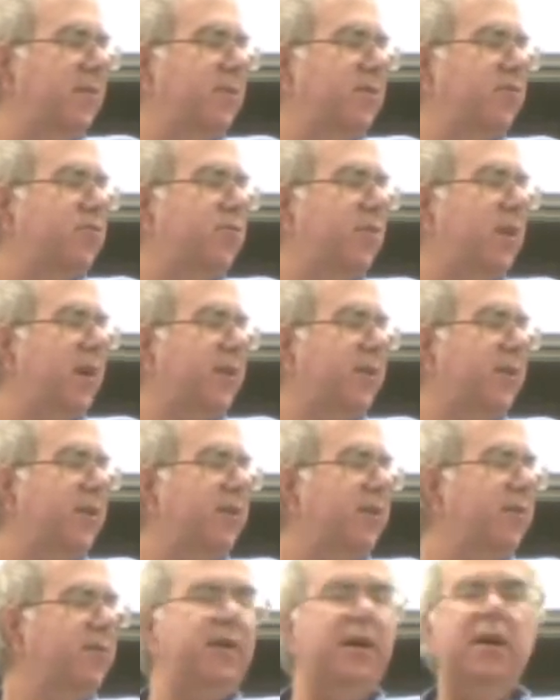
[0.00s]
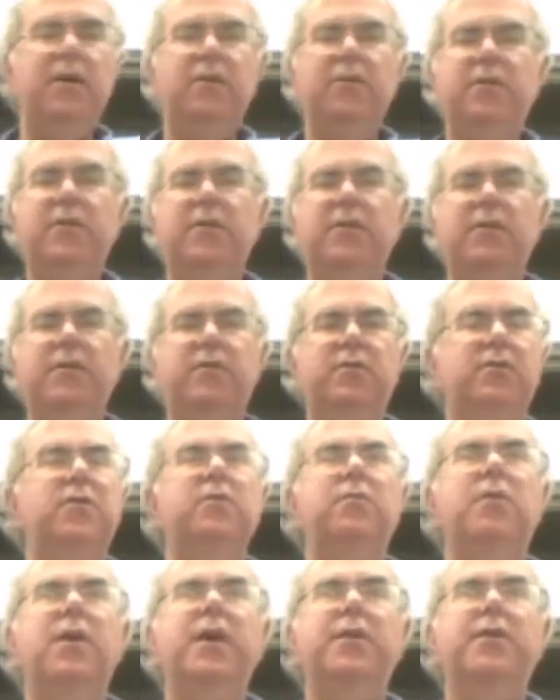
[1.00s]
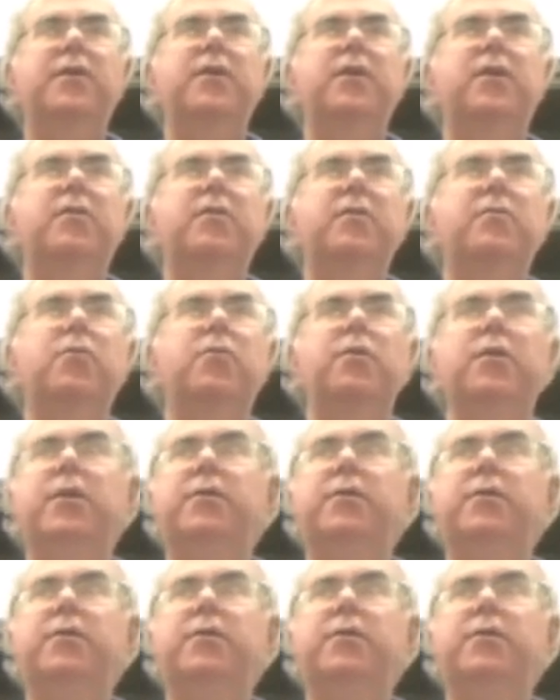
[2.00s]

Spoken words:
drag those out. You either know them or you